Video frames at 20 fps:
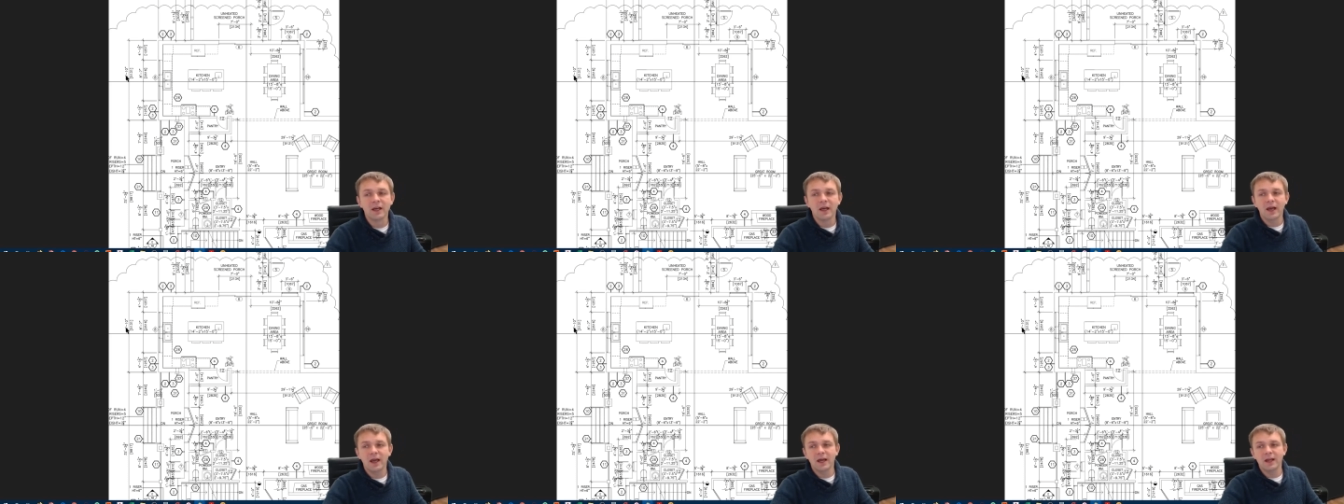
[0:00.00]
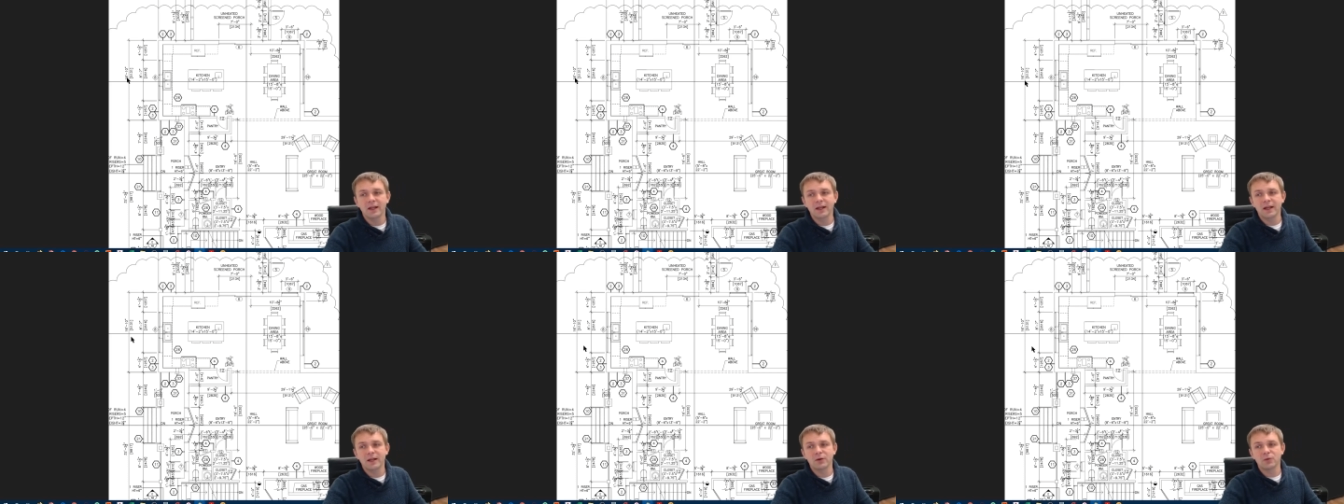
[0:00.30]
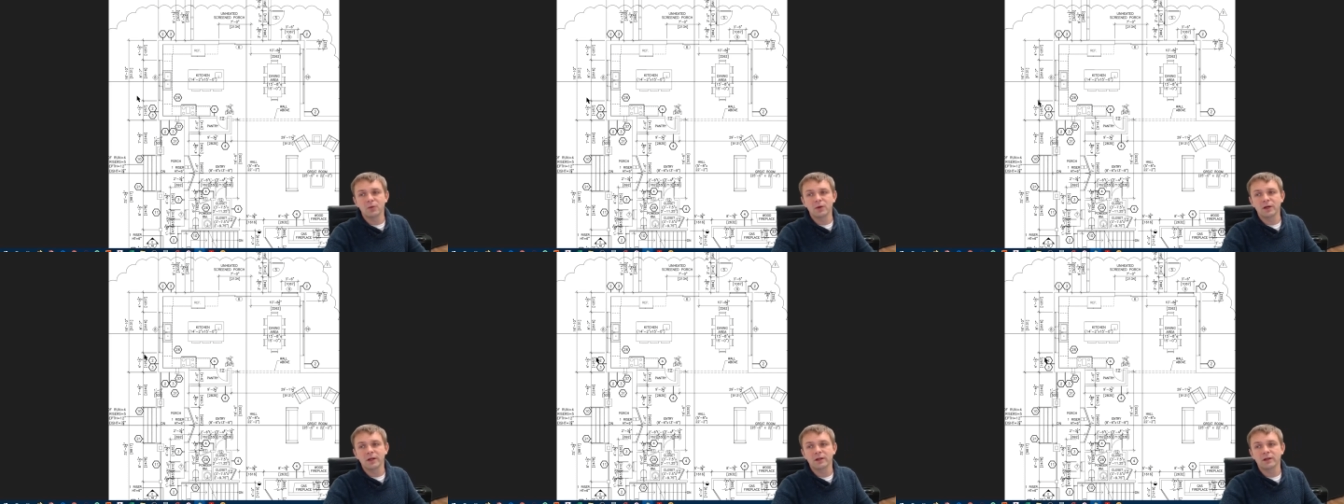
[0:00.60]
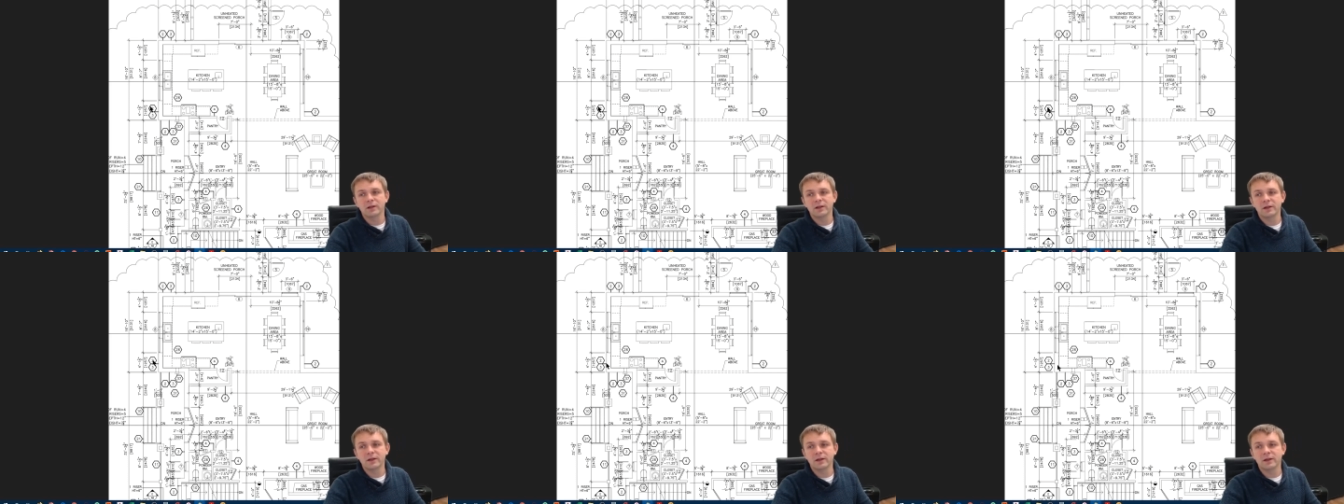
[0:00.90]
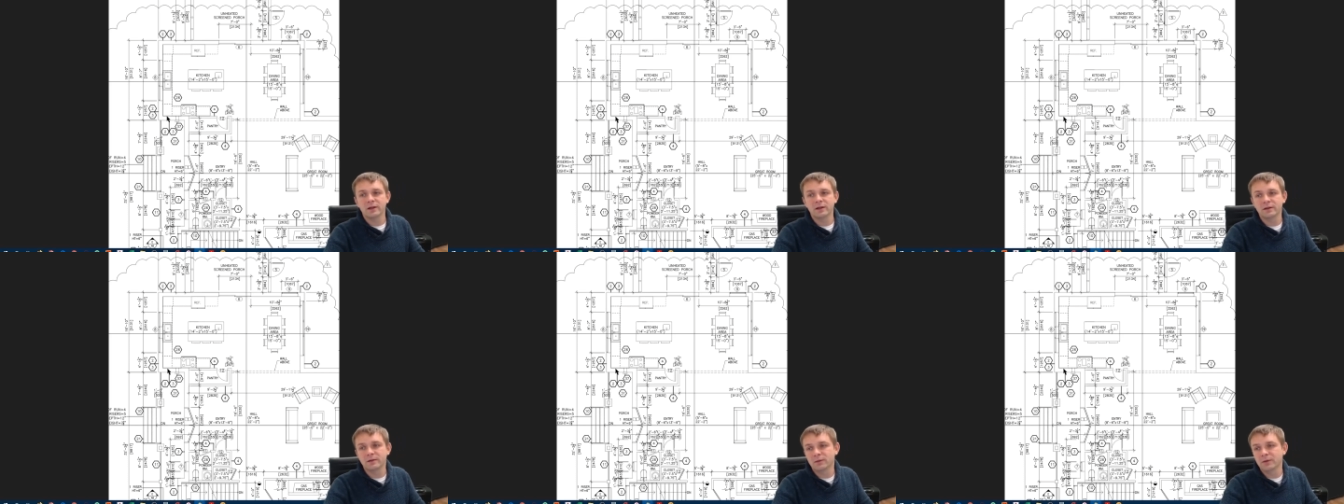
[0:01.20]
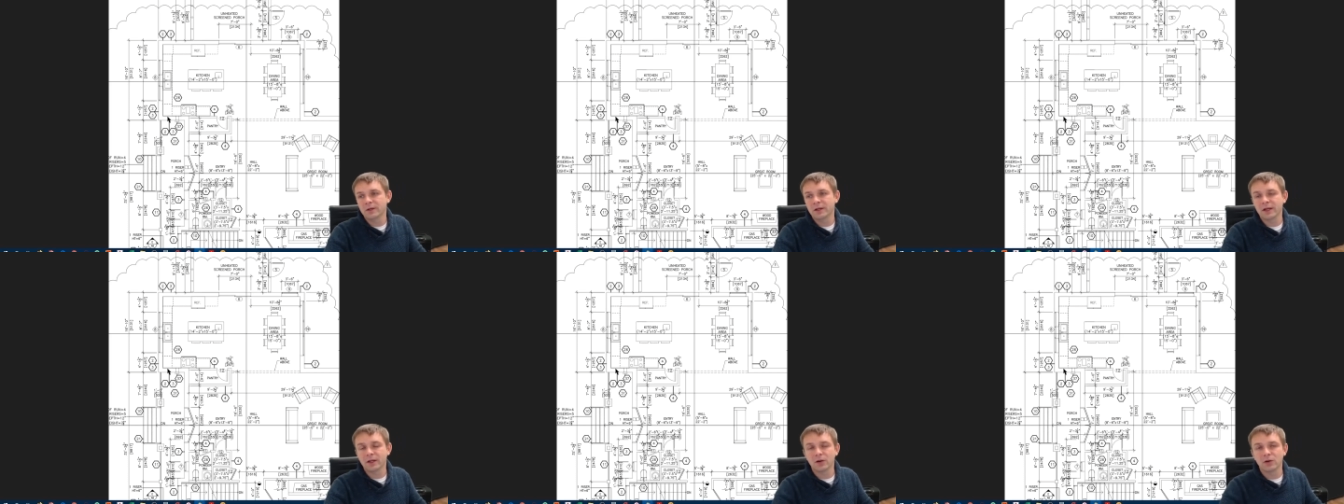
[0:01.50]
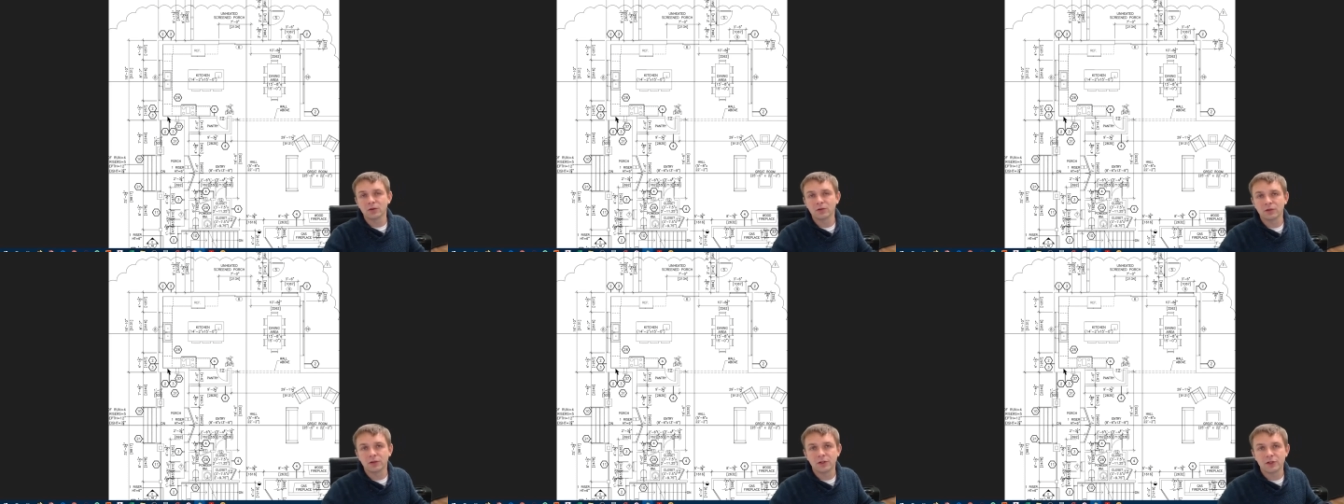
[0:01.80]
and then when I go
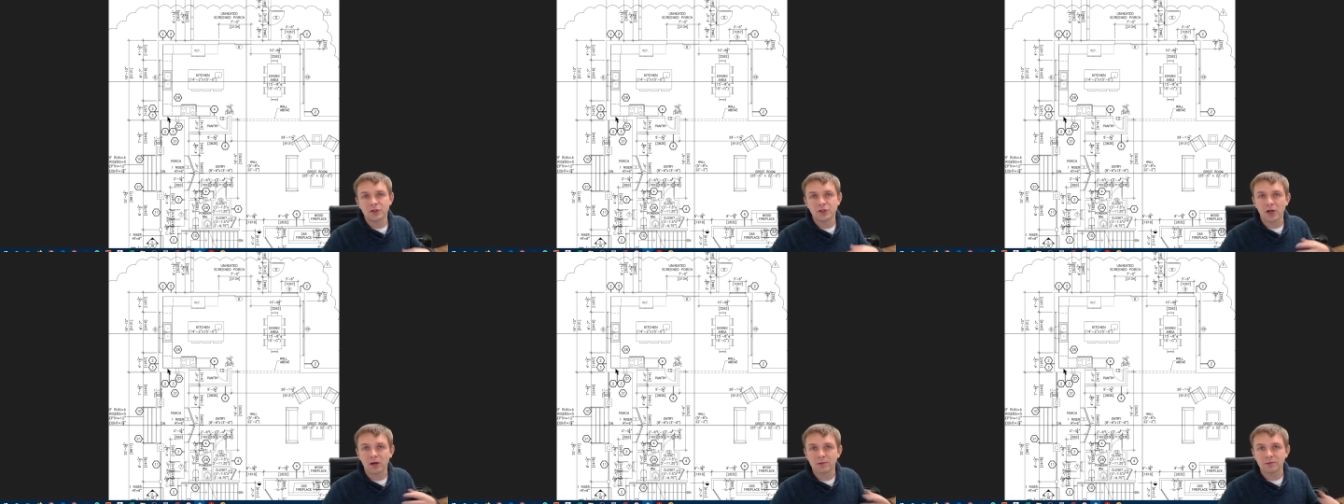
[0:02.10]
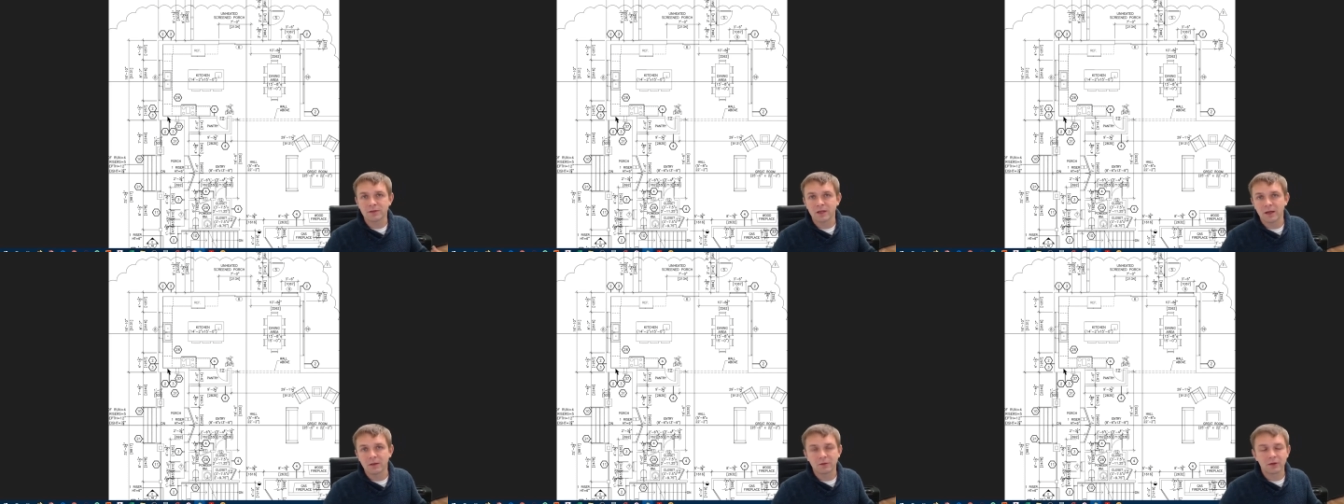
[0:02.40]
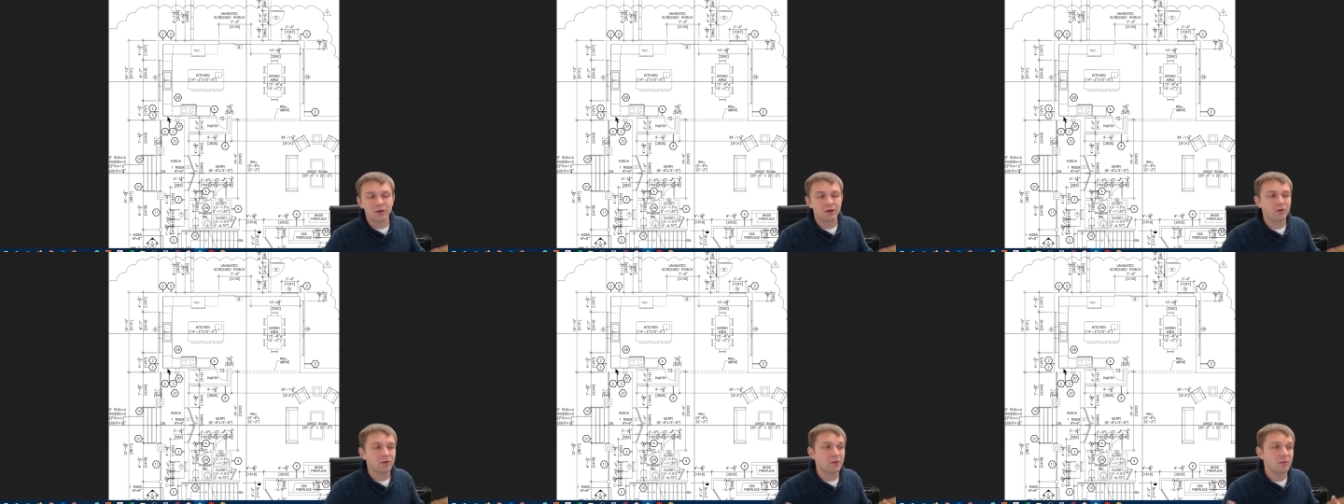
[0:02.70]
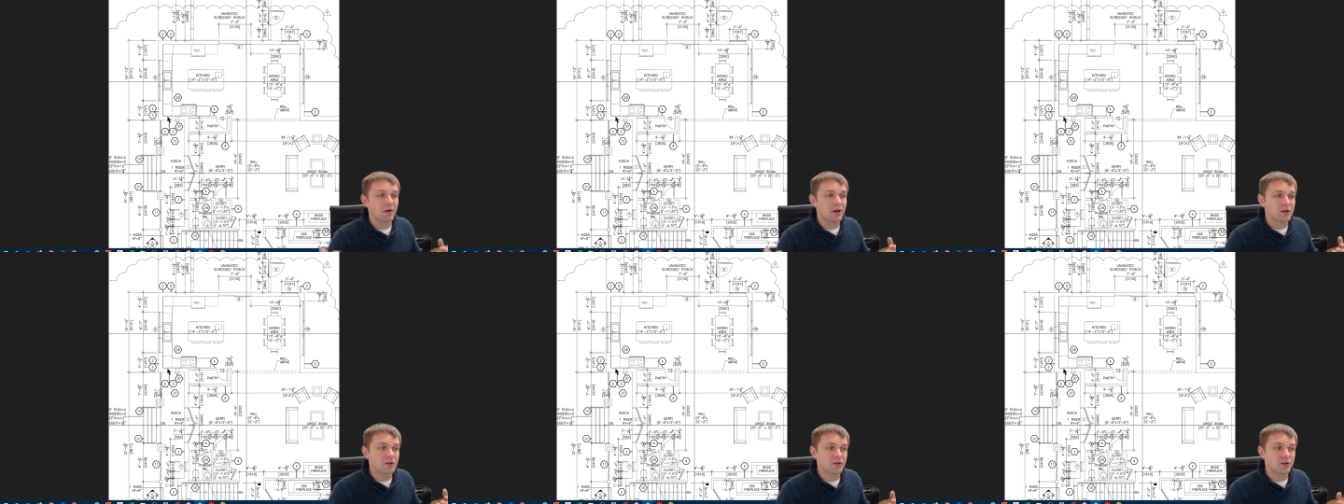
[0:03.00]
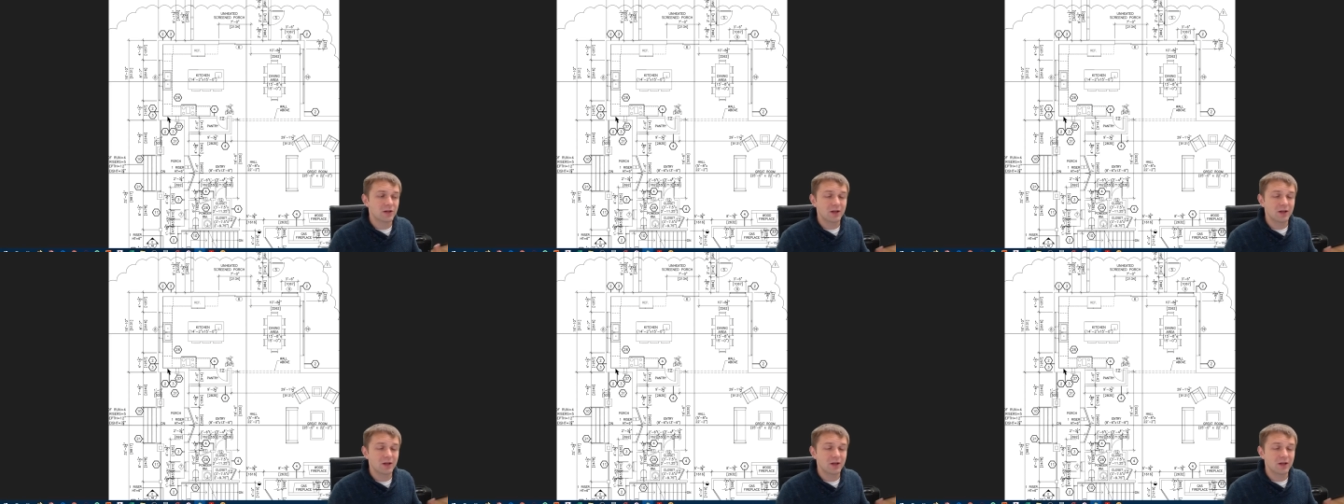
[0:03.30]
to the job site, I'm going to remeasure.